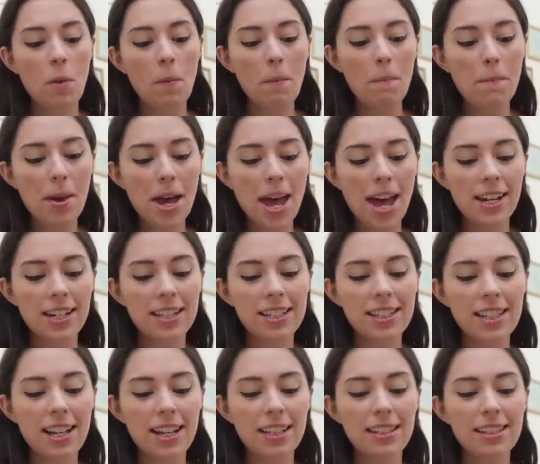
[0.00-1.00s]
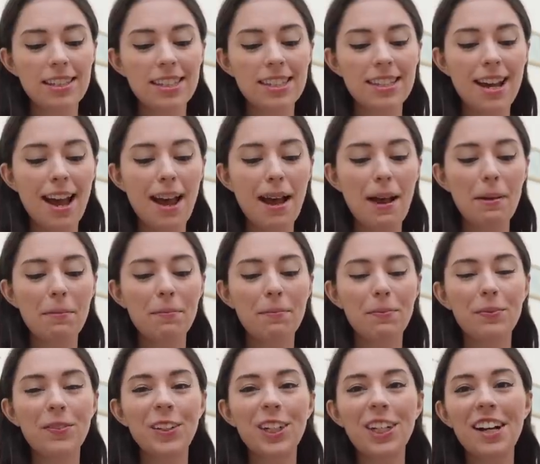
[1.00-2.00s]
but since
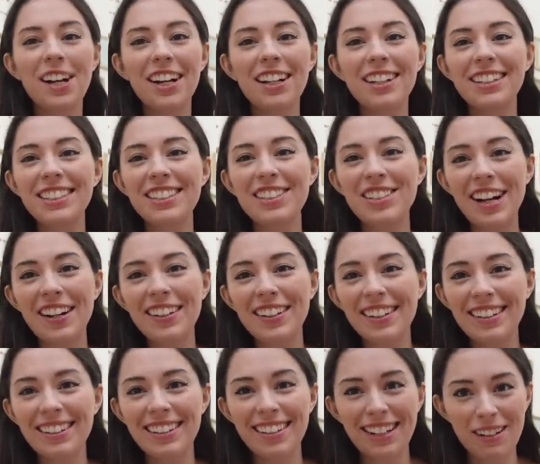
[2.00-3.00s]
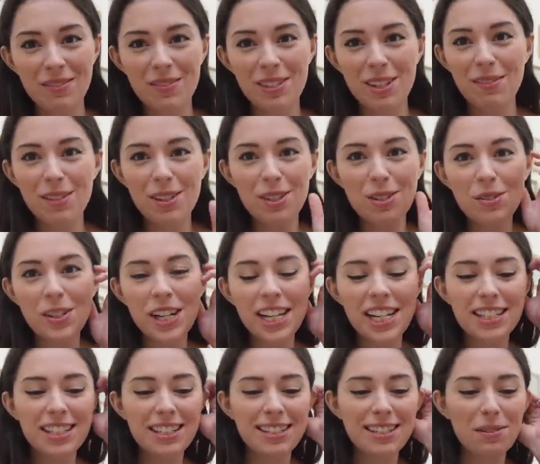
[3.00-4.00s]
um, we're not sharing the names of the
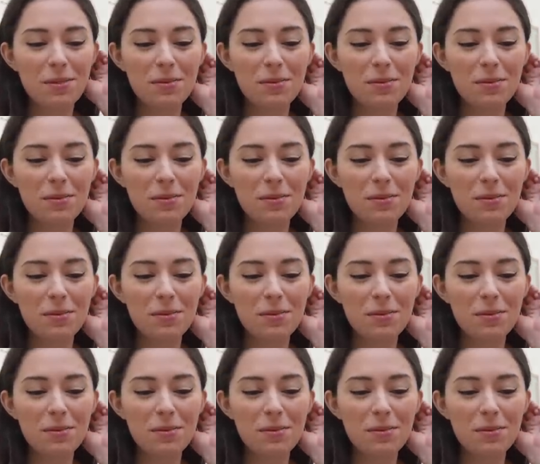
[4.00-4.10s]
twins,